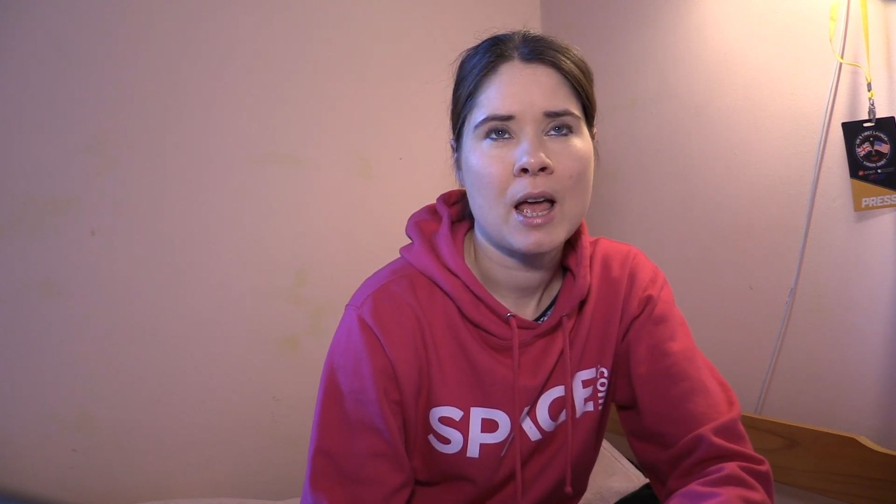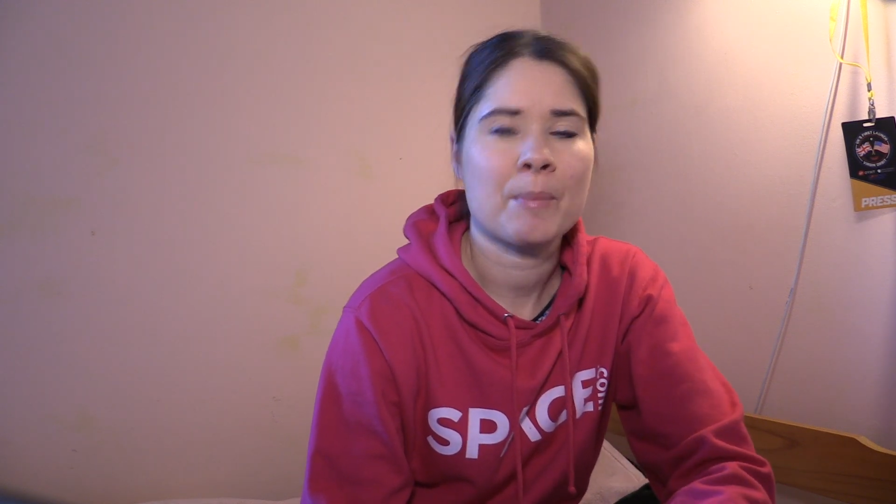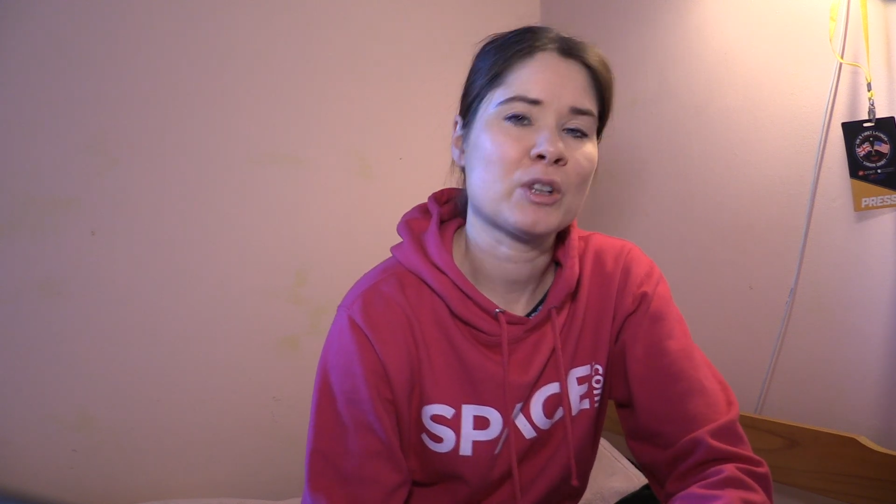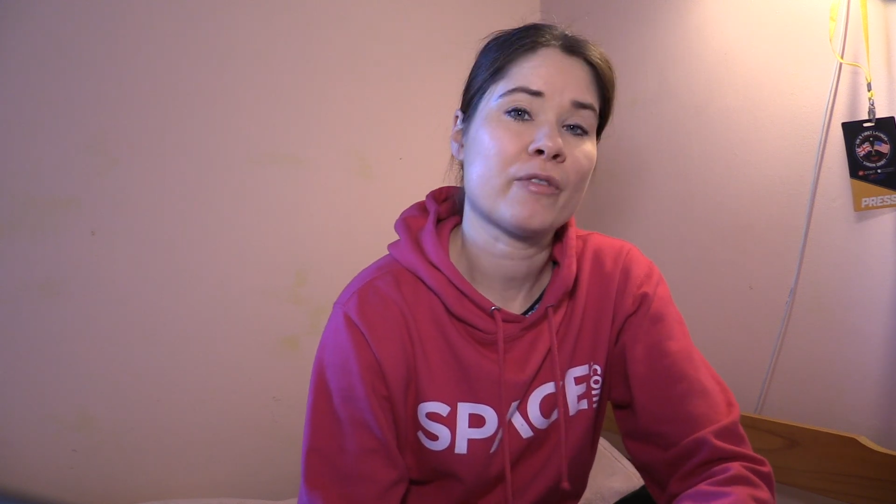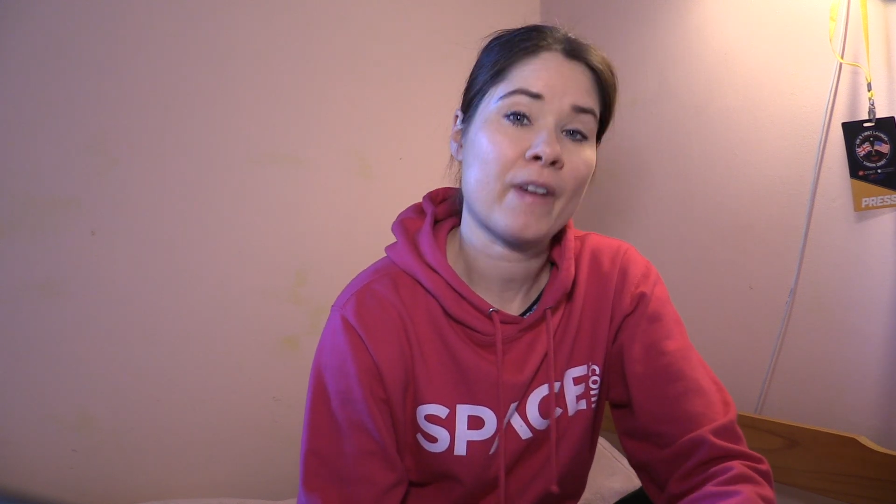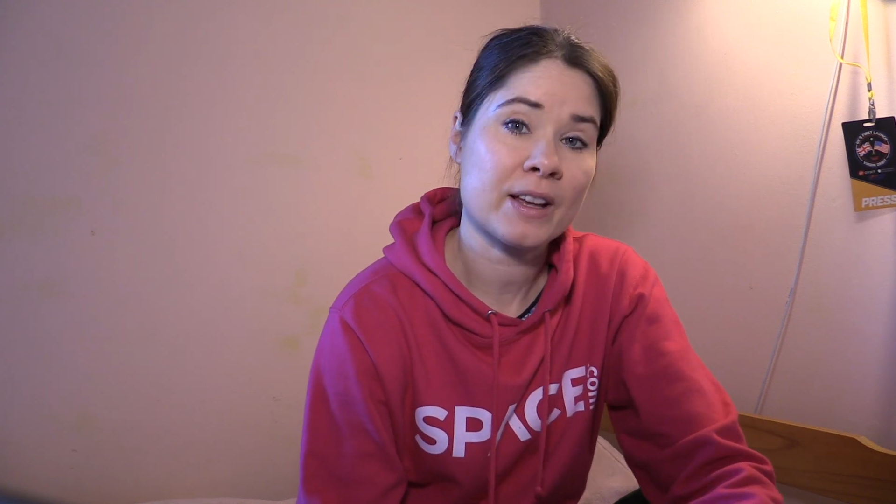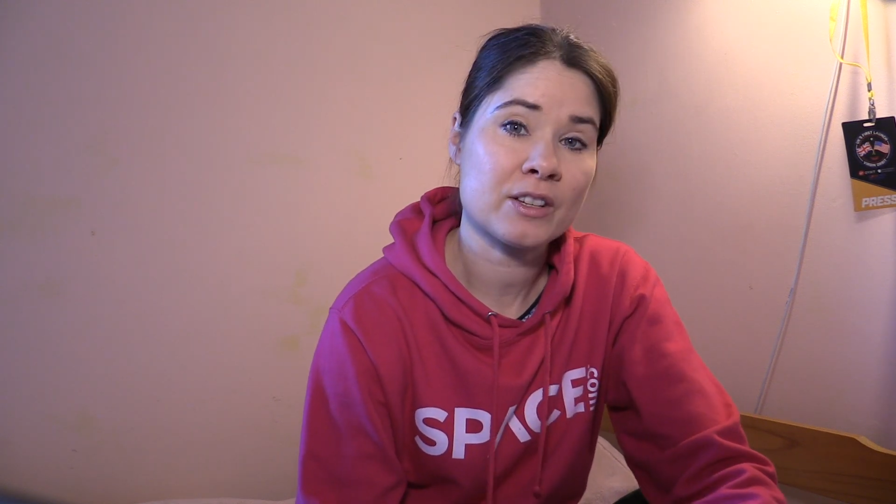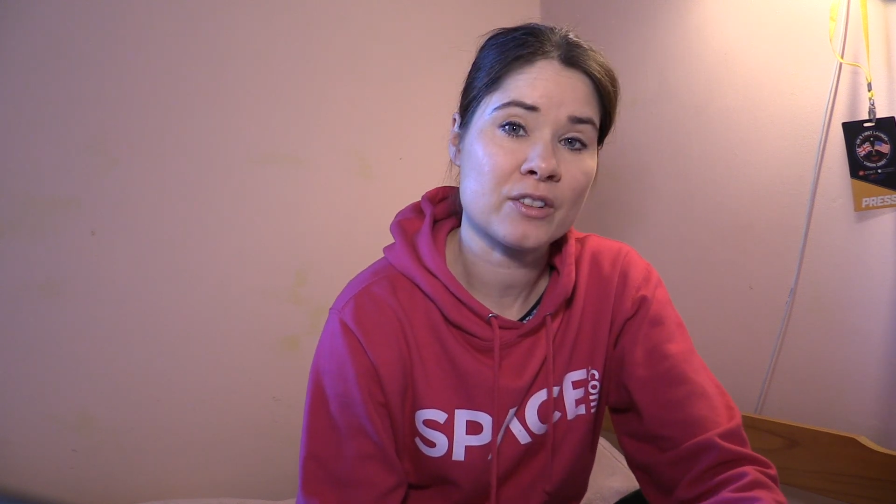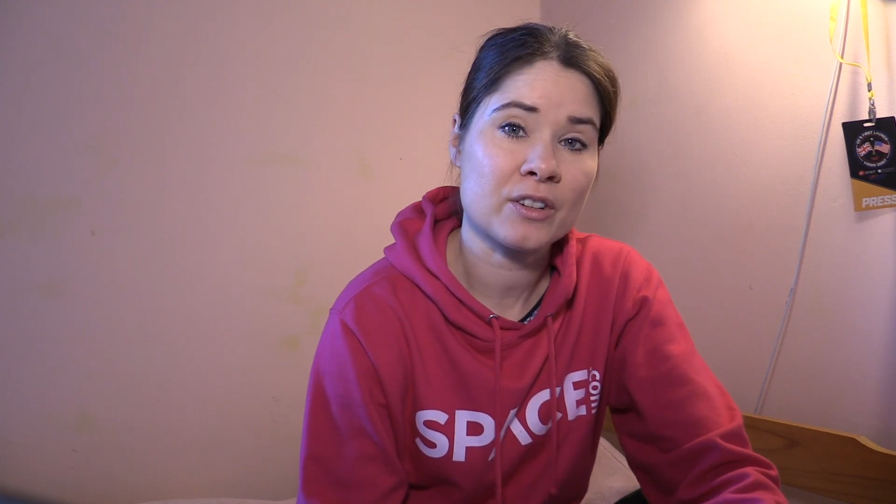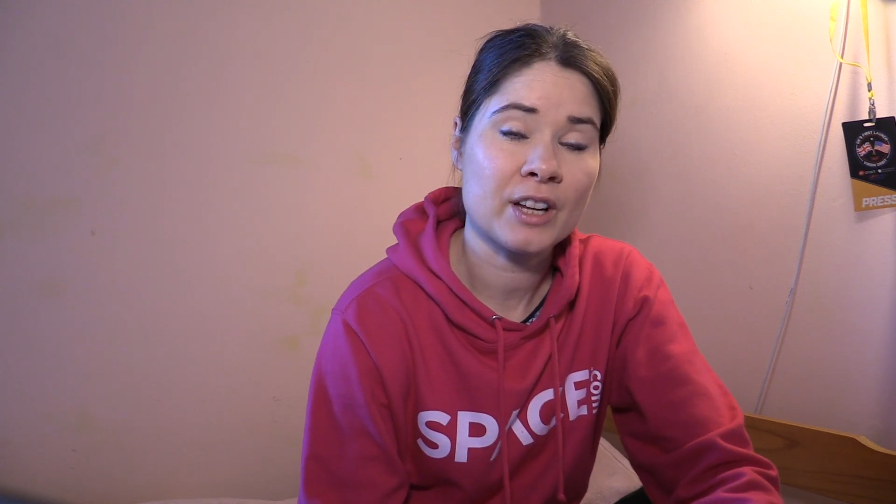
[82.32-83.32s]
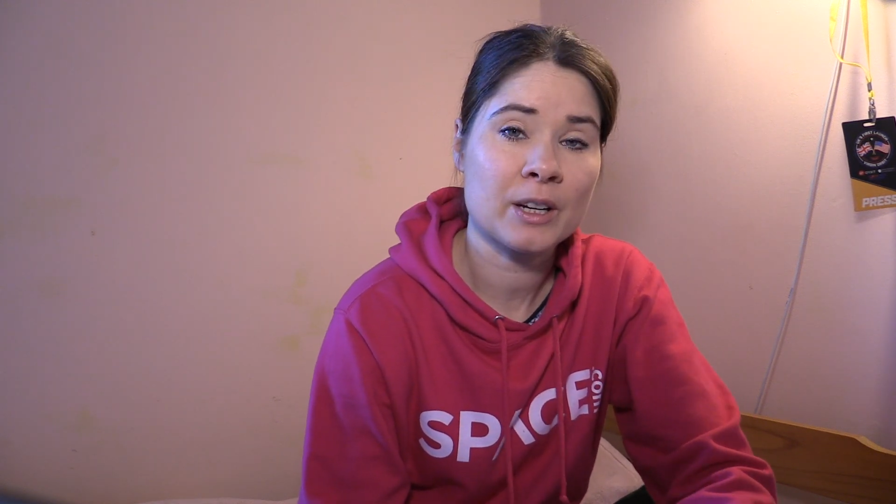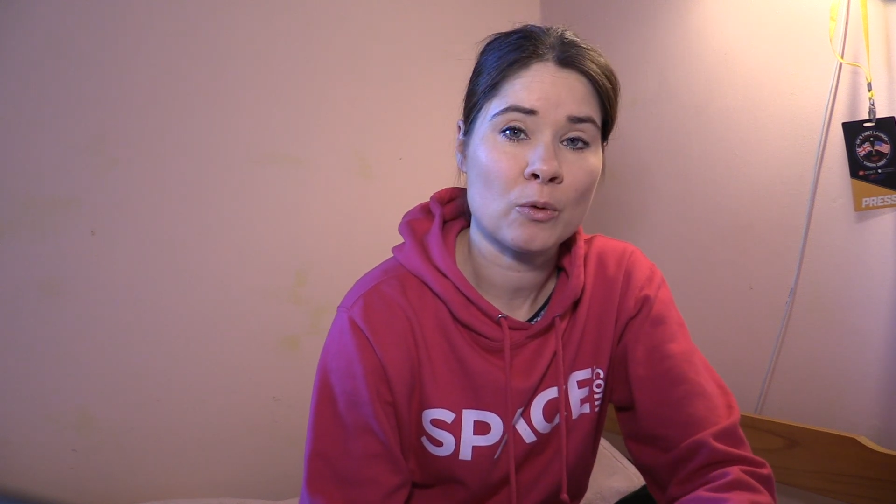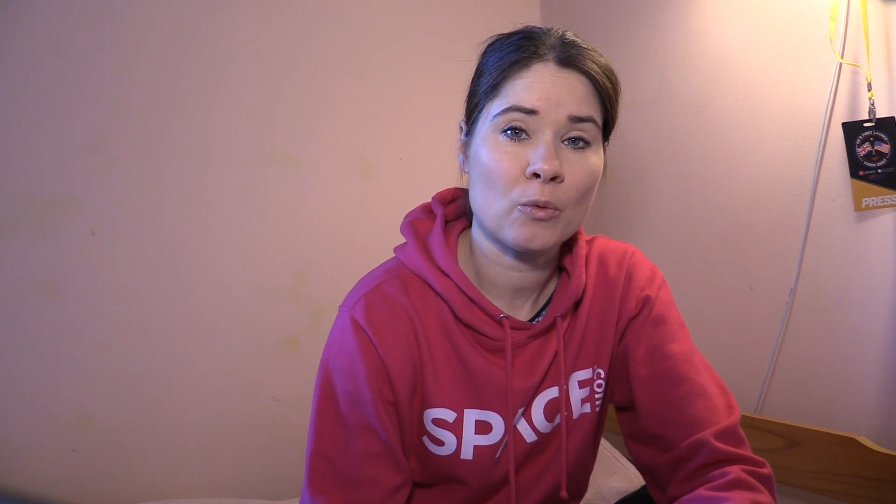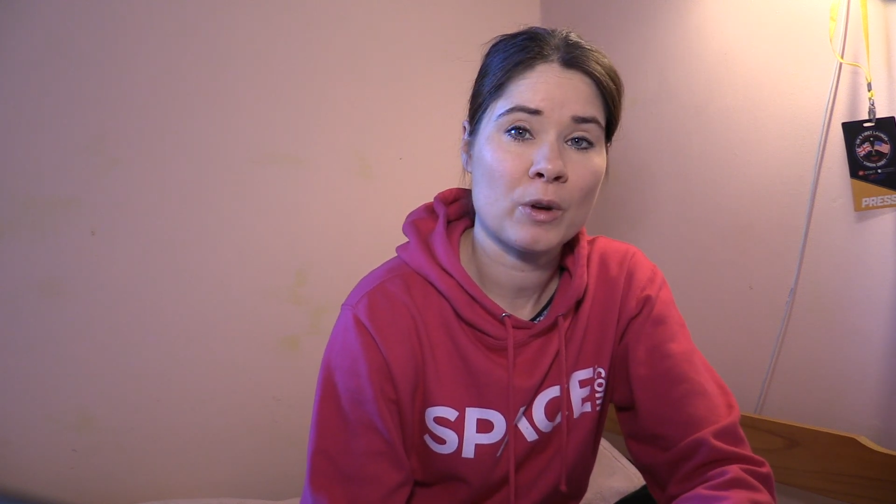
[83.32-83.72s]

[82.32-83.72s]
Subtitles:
much faster than